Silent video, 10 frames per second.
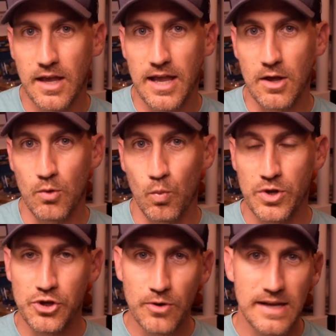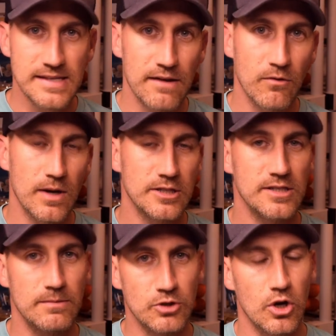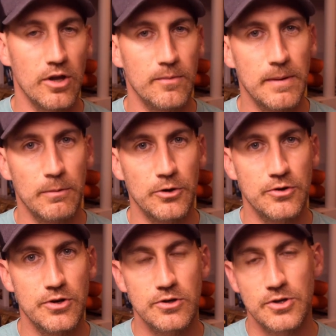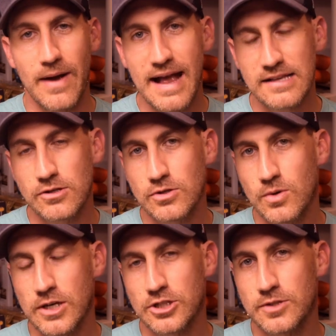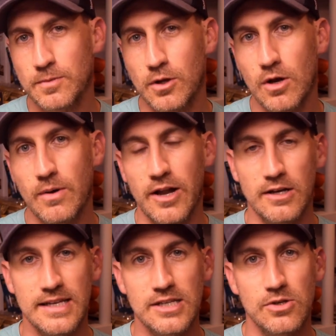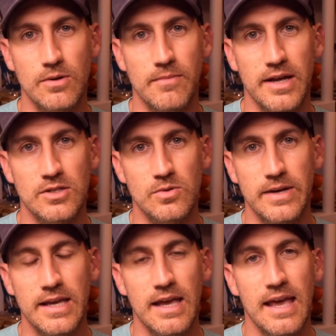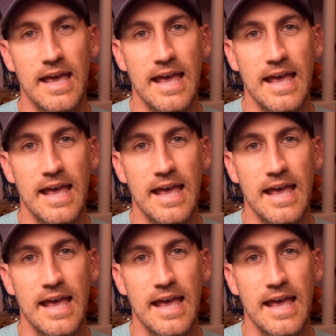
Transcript: It, eh, when you guys have questions, I'm sure other people do too, so ask those questions below and I'll get to them next week.